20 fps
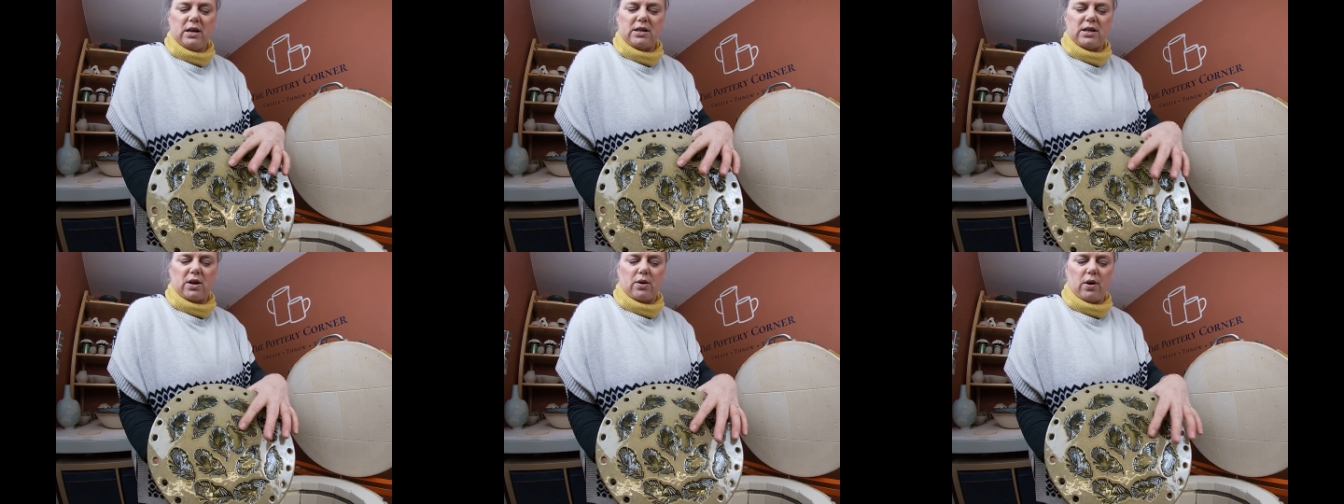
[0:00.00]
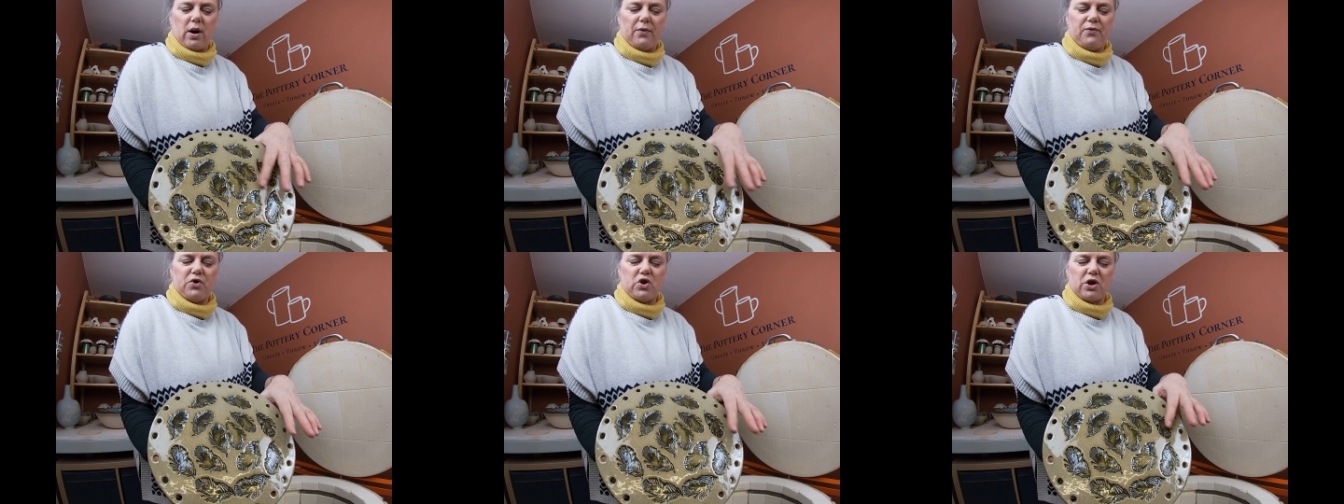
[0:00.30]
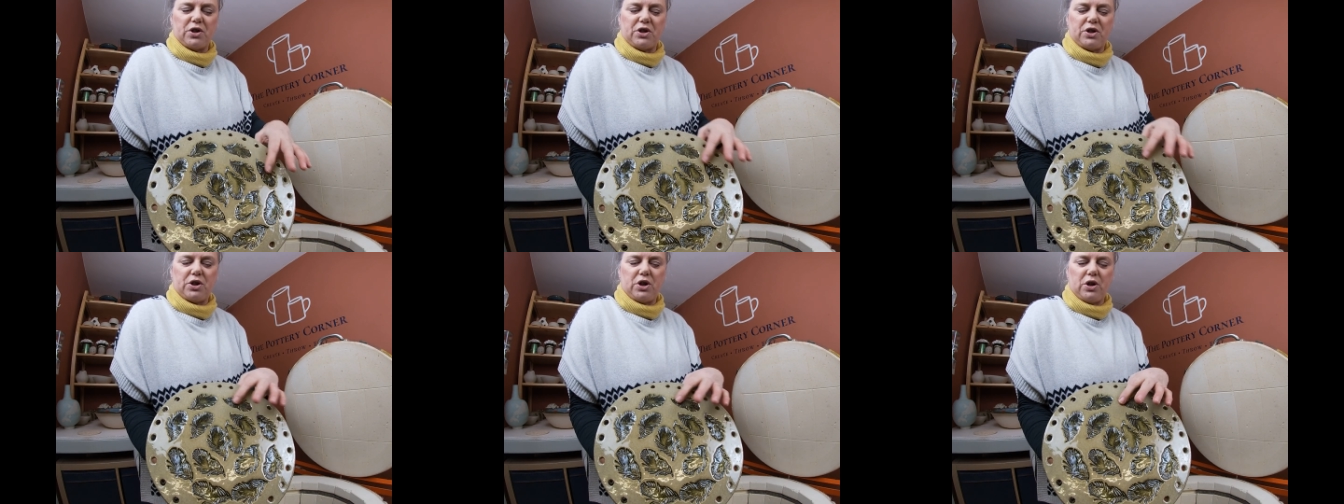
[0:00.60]
So I've
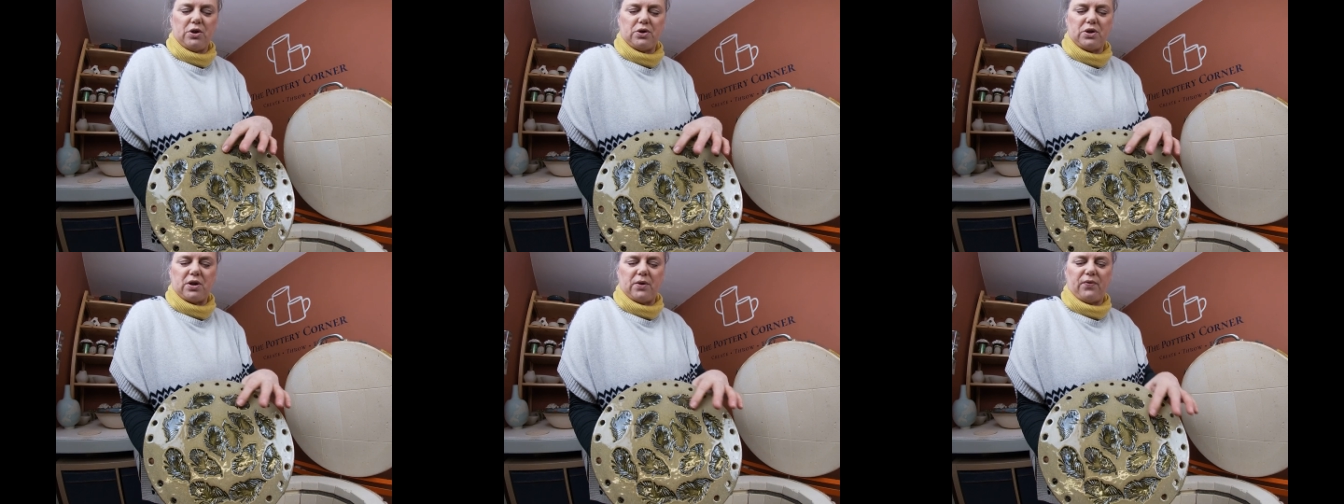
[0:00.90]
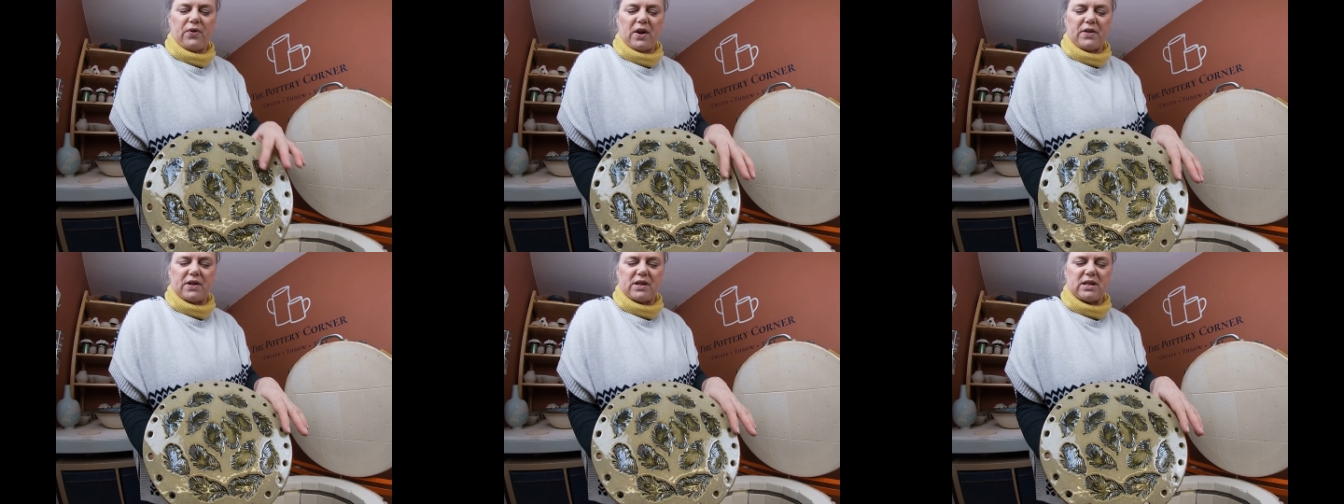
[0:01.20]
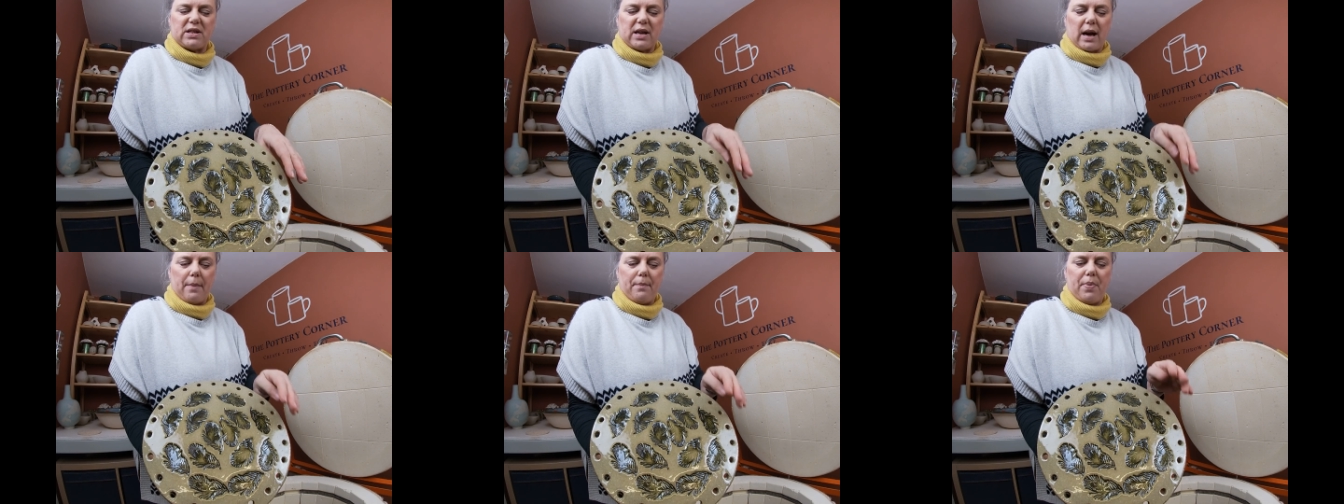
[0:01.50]
just used a feather
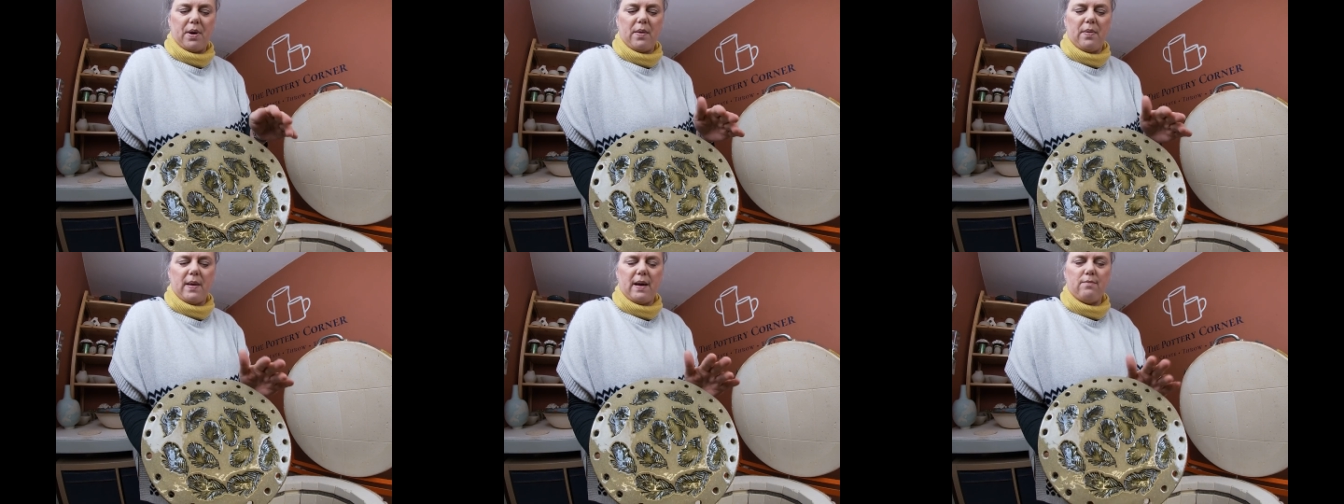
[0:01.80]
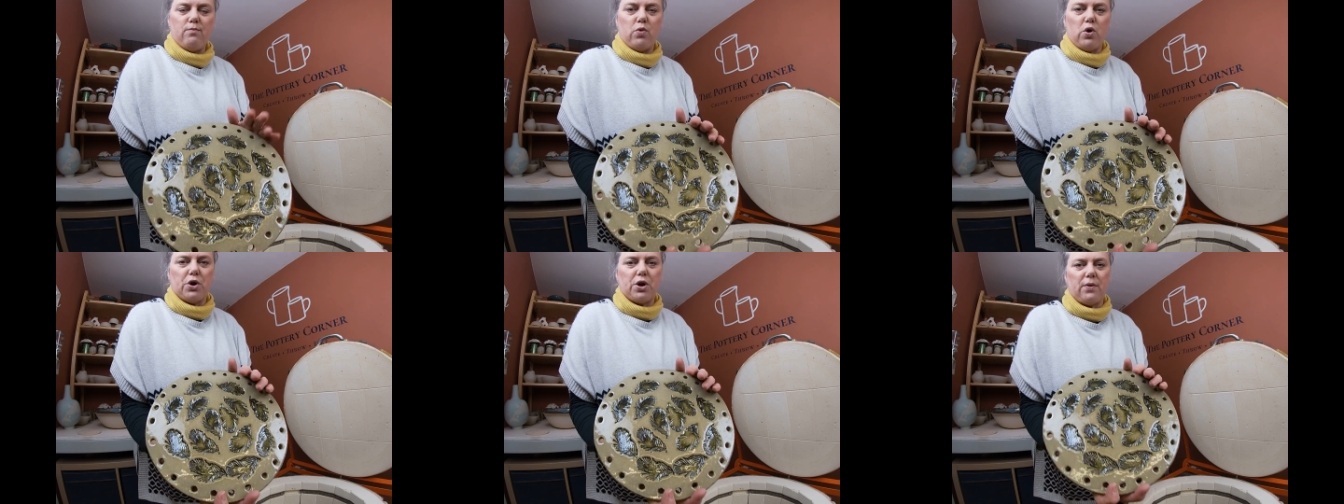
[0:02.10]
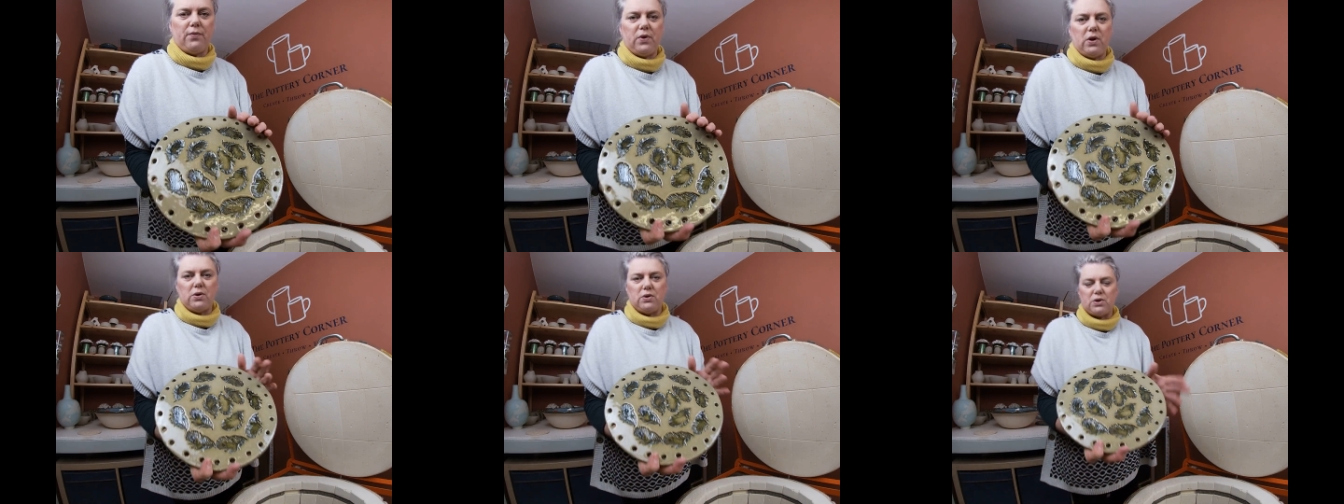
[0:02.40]
stamp, and then what
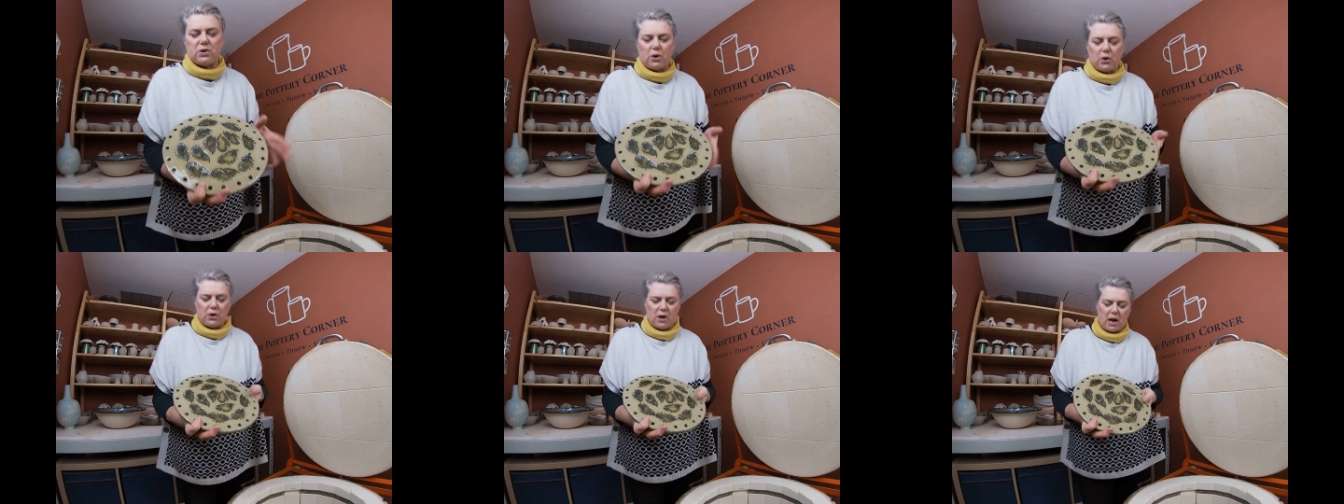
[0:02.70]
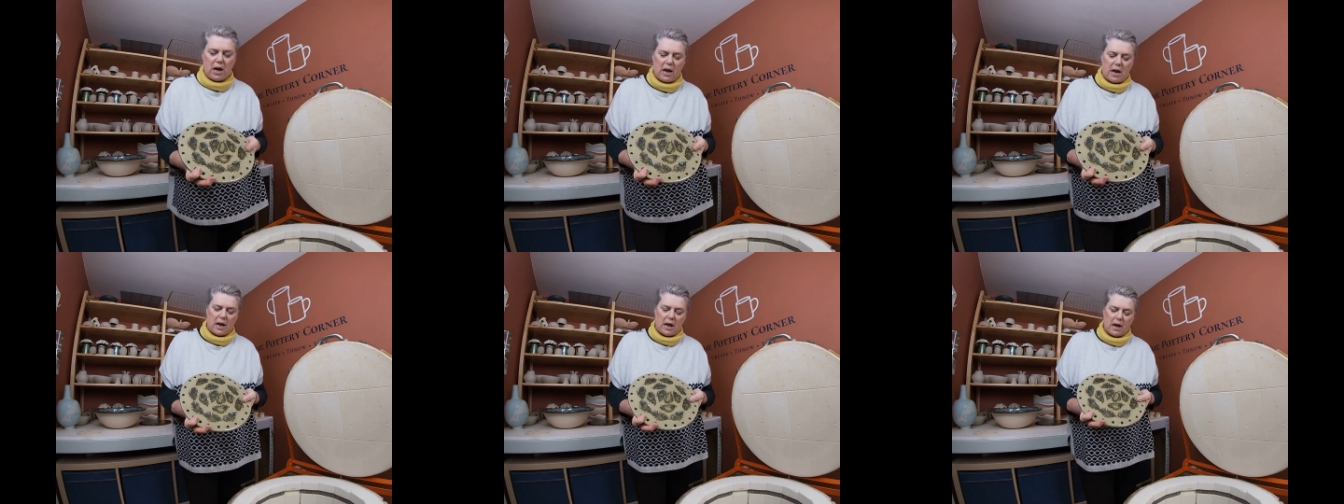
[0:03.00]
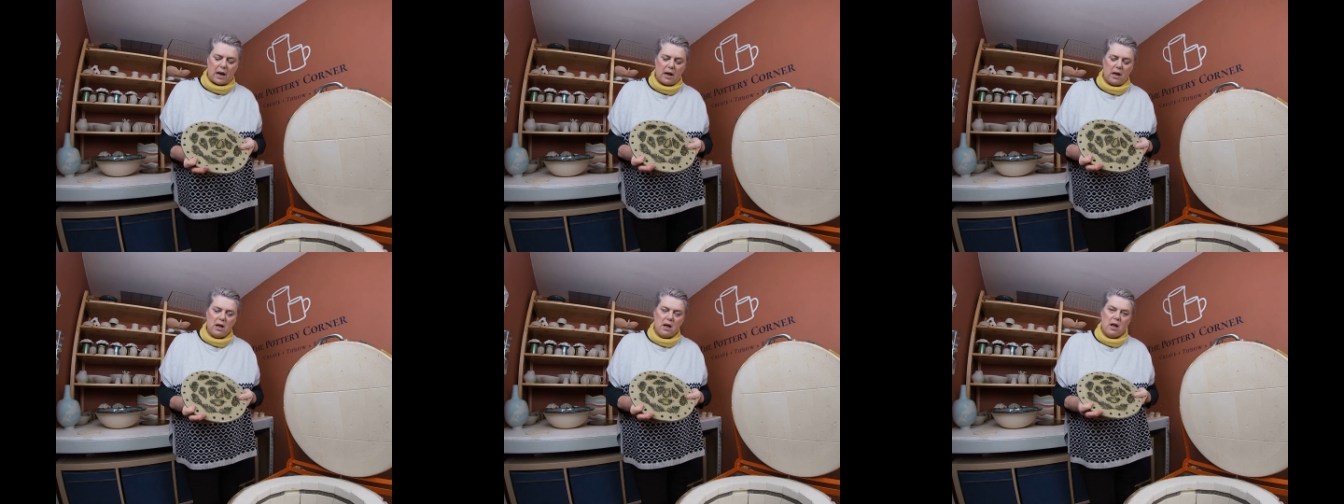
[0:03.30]
I've used on
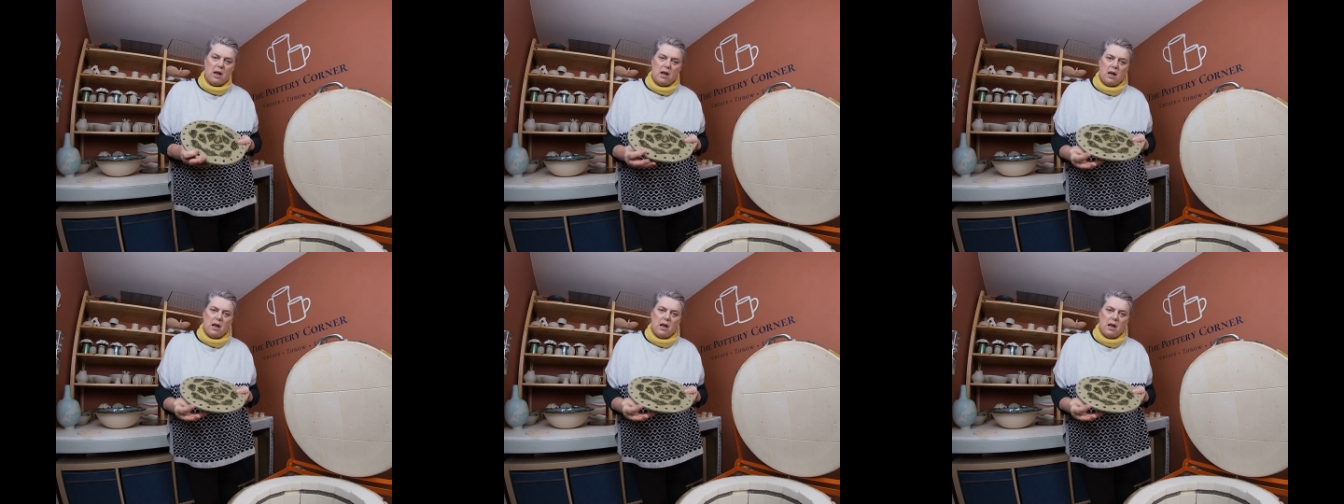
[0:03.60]
here